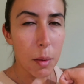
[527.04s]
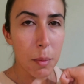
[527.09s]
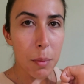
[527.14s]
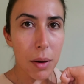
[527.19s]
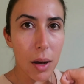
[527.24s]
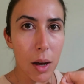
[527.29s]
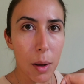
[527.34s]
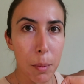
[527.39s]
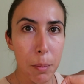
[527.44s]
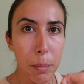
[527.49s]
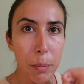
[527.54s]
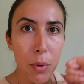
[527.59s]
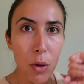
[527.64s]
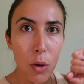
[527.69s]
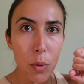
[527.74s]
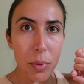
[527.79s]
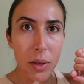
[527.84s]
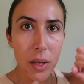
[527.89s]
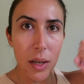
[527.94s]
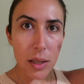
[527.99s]
But
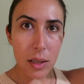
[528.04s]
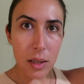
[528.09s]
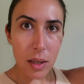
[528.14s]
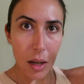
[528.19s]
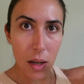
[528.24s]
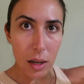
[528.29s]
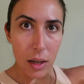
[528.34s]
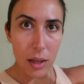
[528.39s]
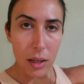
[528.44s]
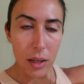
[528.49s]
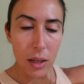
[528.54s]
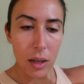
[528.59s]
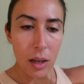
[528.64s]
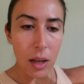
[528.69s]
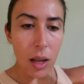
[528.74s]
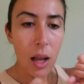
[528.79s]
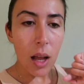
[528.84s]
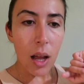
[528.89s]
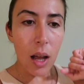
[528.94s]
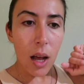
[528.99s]
boobs aside,
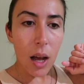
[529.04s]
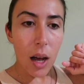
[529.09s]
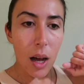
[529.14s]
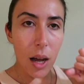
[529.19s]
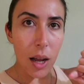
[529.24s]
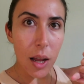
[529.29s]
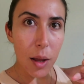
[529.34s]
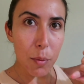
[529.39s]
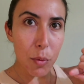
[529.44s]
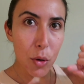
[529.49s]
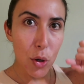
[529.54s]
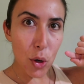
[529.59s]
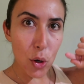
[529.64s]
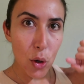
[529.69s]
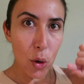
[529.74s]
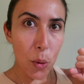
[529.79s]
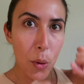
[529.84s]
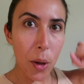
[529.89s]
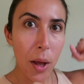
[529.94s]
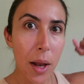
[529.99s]
I am gonna
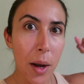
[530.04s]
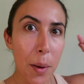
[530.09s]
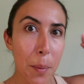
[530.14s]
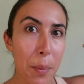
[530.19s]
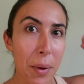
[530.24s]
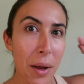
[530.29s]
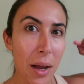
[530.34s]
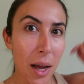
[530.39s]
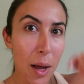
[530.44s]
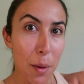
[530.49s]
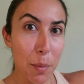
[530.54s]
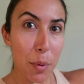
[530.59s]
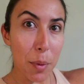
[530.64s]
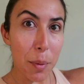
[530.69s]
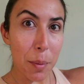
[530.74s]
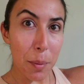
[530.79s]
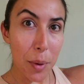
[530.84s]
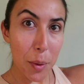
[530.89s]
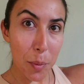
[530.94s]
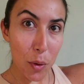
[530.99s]
go and pick up
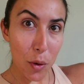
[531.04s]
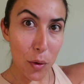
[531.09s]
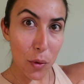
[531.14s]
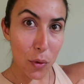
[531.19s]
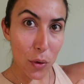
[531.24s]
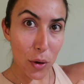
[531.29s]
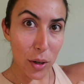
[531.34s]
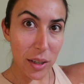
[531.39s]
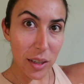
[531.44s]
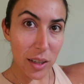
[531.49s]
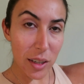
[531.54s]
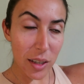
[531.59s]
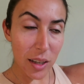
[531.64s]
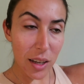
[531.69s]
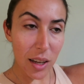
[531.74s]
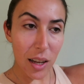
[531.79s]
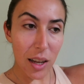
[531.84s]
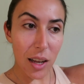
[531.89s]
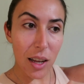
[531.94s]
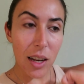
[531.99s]
my boyfriend
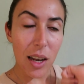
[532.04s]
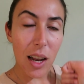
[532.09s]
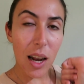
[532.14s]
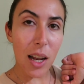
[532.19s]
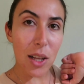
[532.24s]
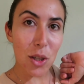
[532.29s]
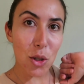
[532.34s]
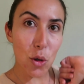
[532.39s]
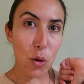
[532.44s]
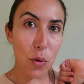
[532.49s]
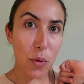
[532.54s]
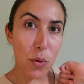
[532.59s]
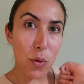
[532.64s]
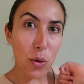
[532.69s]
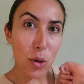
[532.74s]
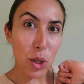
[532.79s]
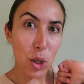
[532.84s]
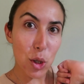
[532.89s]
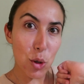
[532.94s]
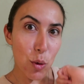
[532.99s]
and let's go
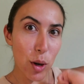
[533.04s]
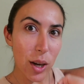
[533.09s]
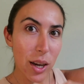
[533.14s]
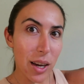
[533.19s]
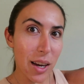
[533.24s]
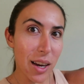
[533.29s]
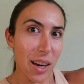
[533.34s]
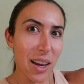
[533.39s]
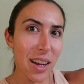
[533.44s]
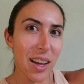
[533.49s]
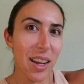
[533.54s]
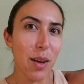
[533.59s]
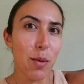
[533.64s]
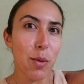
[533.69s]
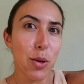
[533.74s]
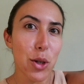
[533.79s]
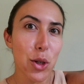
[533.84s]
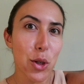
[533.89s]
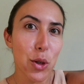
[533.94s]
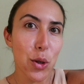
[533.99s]
for a drink. I'm
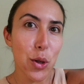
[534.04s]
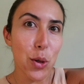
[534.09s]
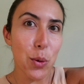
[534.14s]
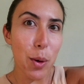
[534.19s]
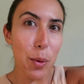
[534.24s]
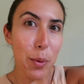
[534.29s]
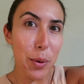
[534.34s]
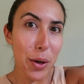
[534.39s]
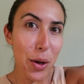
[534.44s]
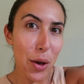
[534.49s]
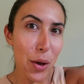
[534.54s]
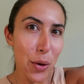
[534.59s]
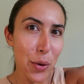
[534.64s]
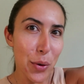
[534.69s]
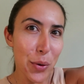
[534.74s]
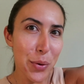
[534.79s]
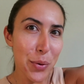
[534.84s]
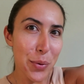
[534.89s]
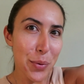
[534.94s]
gonna show you where we go.